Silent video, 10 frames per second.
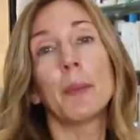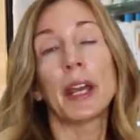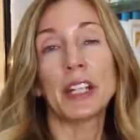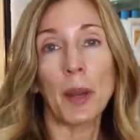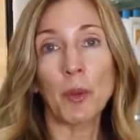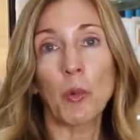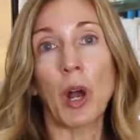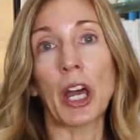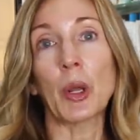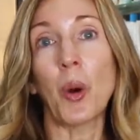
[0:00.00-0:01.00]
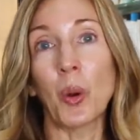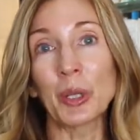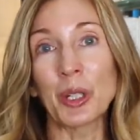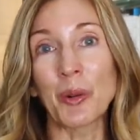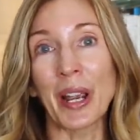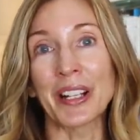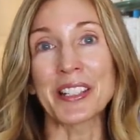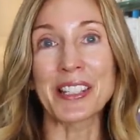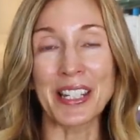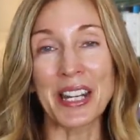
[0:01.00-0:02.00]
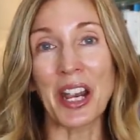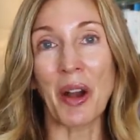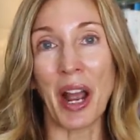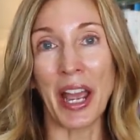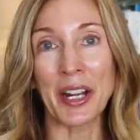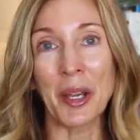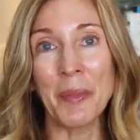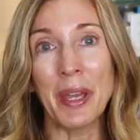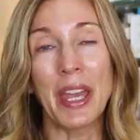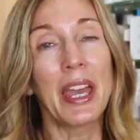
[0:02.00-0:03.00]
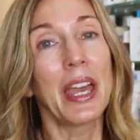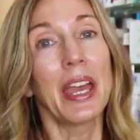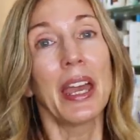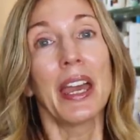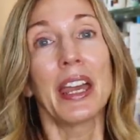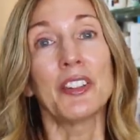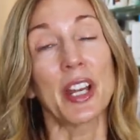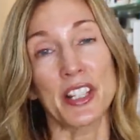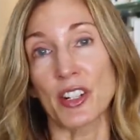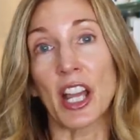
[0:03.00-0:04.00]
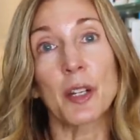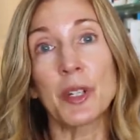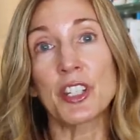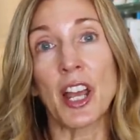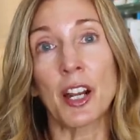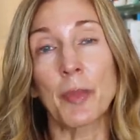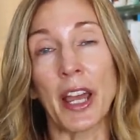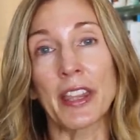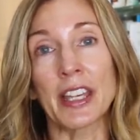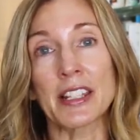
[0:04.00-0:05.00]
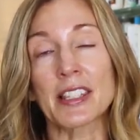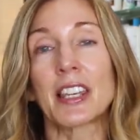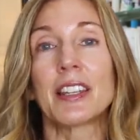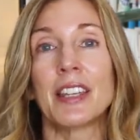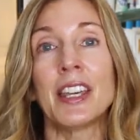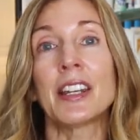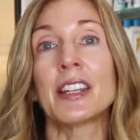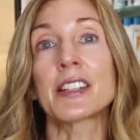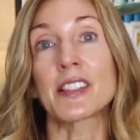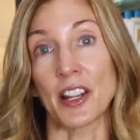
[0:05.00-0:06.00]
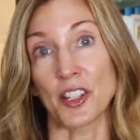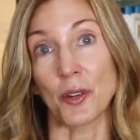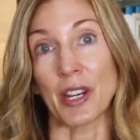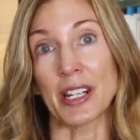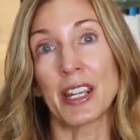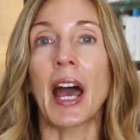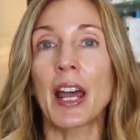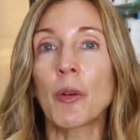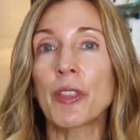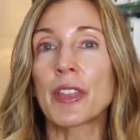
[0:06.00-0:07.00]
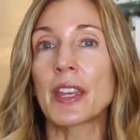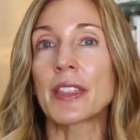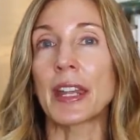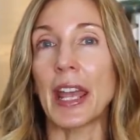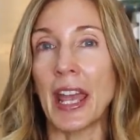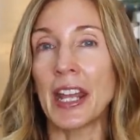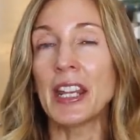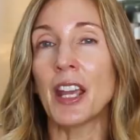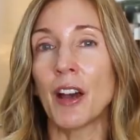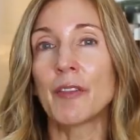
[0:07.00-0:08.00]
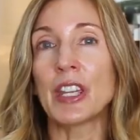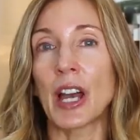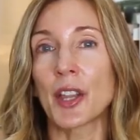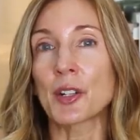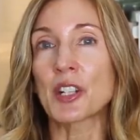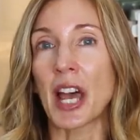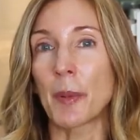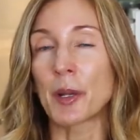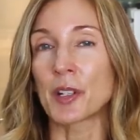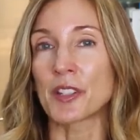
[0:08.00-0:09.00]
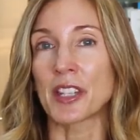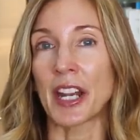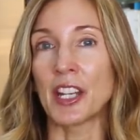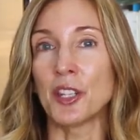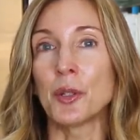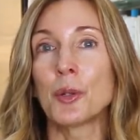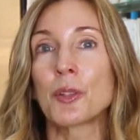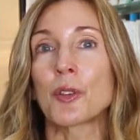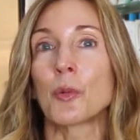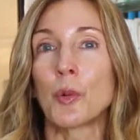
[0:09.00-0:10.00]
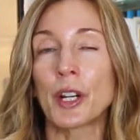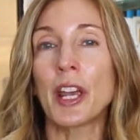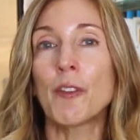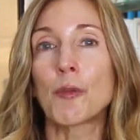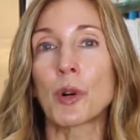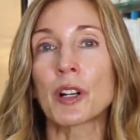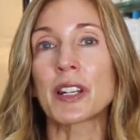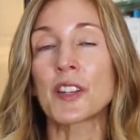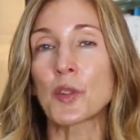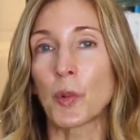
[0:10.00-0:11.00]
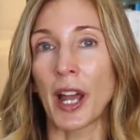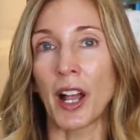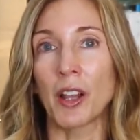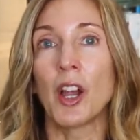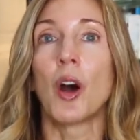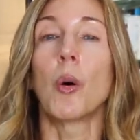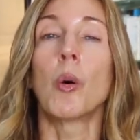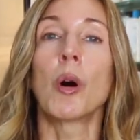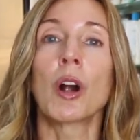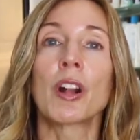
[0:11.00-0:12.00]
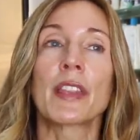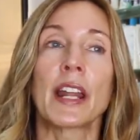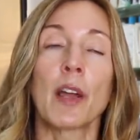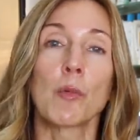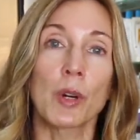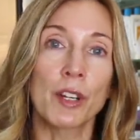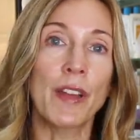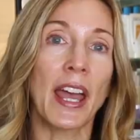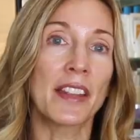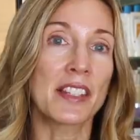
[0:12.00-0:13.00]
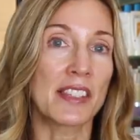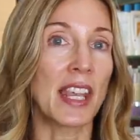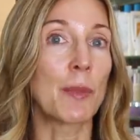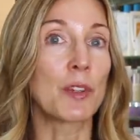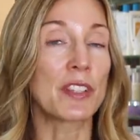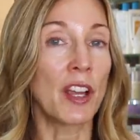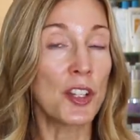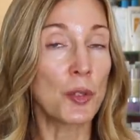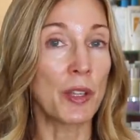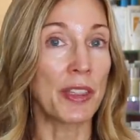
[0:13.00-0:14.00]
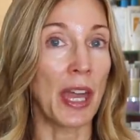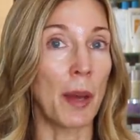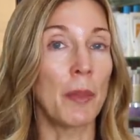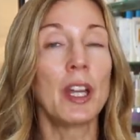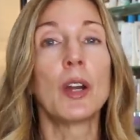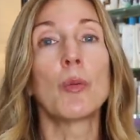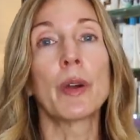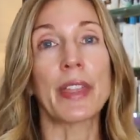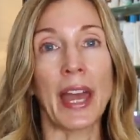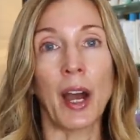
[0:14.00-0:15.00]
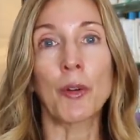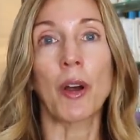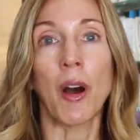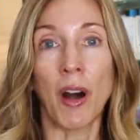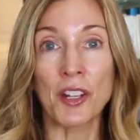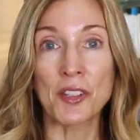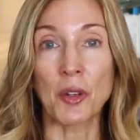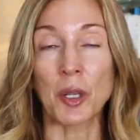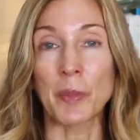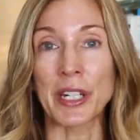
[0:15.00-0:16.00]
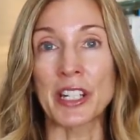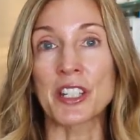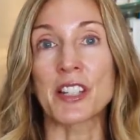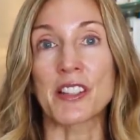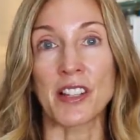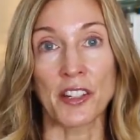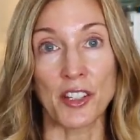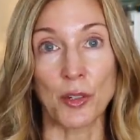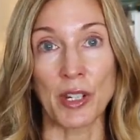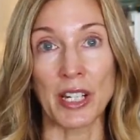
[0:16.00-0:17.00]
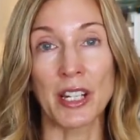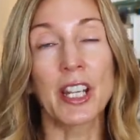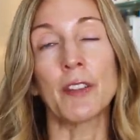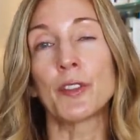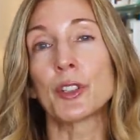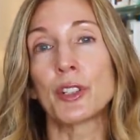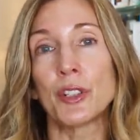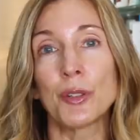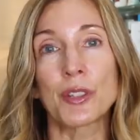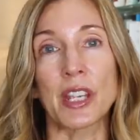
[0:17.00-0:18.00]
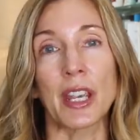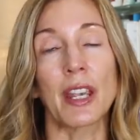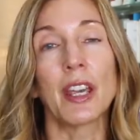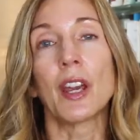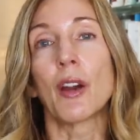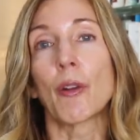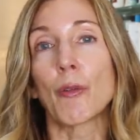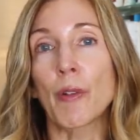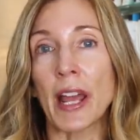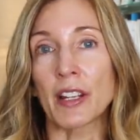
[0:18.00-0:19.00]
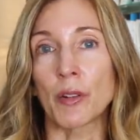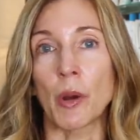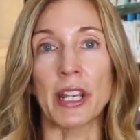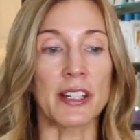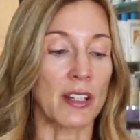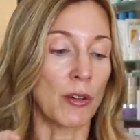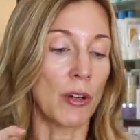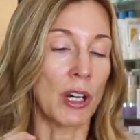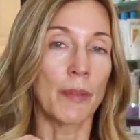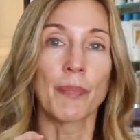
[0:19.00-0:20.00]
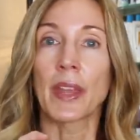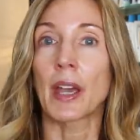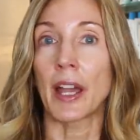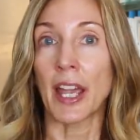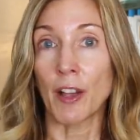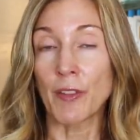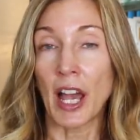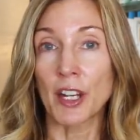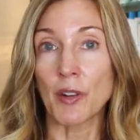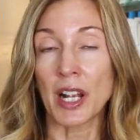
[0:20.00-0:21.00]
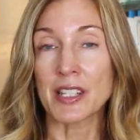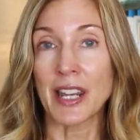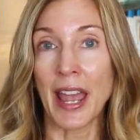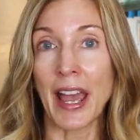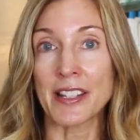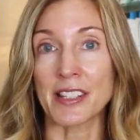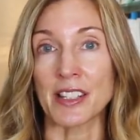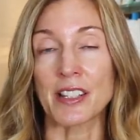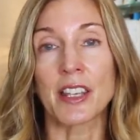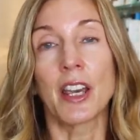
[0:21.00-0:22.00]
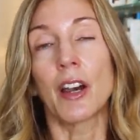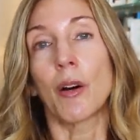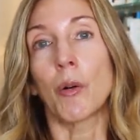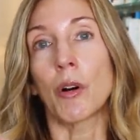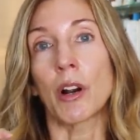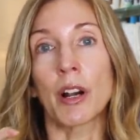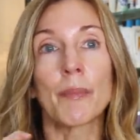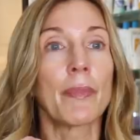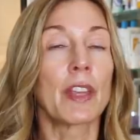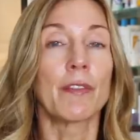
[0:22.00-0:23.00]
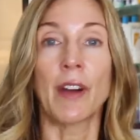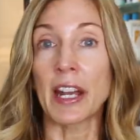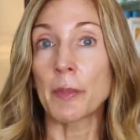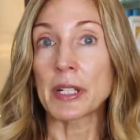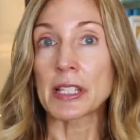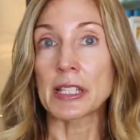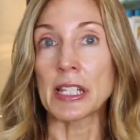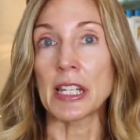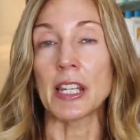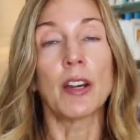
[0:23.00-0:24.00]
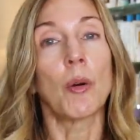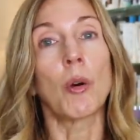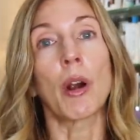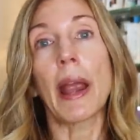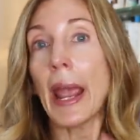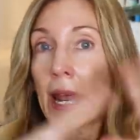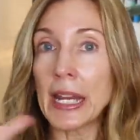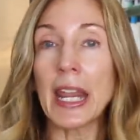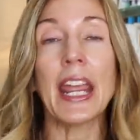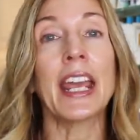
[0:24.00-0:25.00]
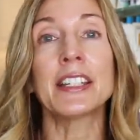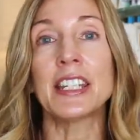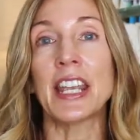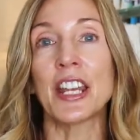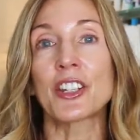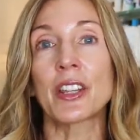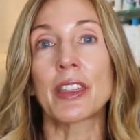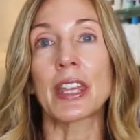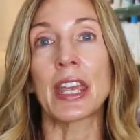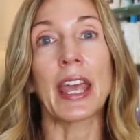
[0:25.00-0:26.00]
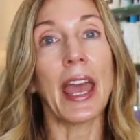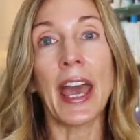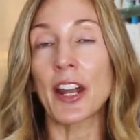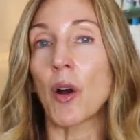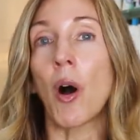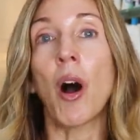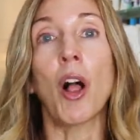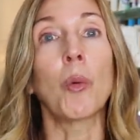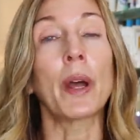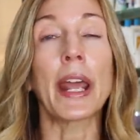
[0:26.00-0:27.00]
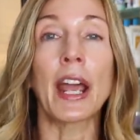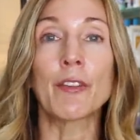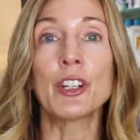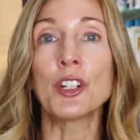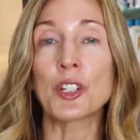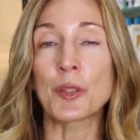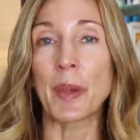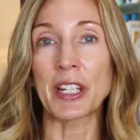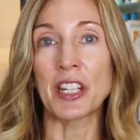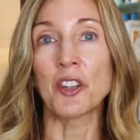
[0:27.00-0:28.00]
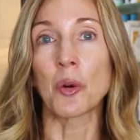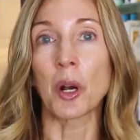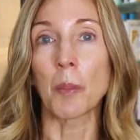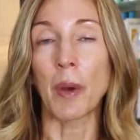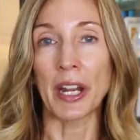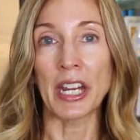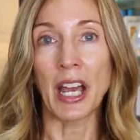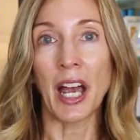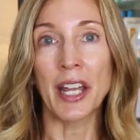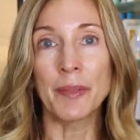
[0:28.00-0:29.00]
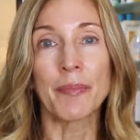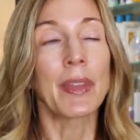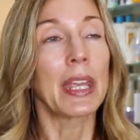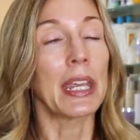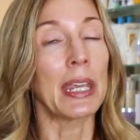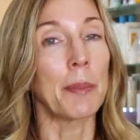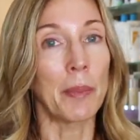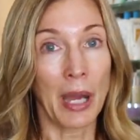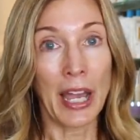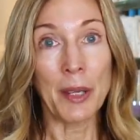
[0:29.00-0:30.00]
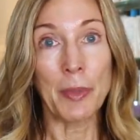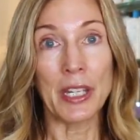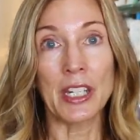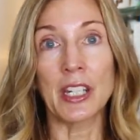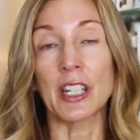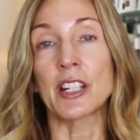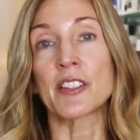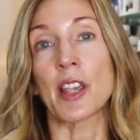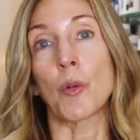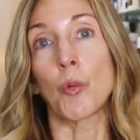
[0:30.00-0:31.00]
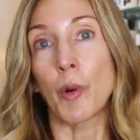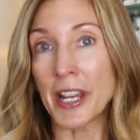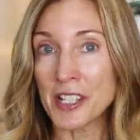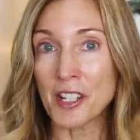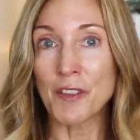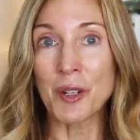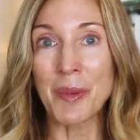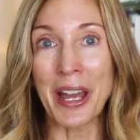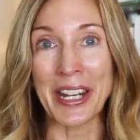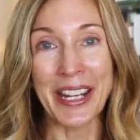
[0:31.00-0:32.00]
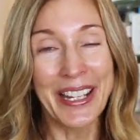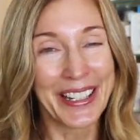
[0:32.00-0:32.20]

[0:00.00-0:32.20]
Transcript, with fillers: my number one holy grail skincare item, and you guys are not gonna be shocked by this, it is sunscreen. I don't think that any of the other topicals that I use would have worked as well or that I would have had the same results with them without also committing to sunscreen. If you're using retinoids or alpha hydroxy acids or vitamin C, or any anti-aging thing at all, whatever you're spending your money on, in my opinion, it is a waste of your money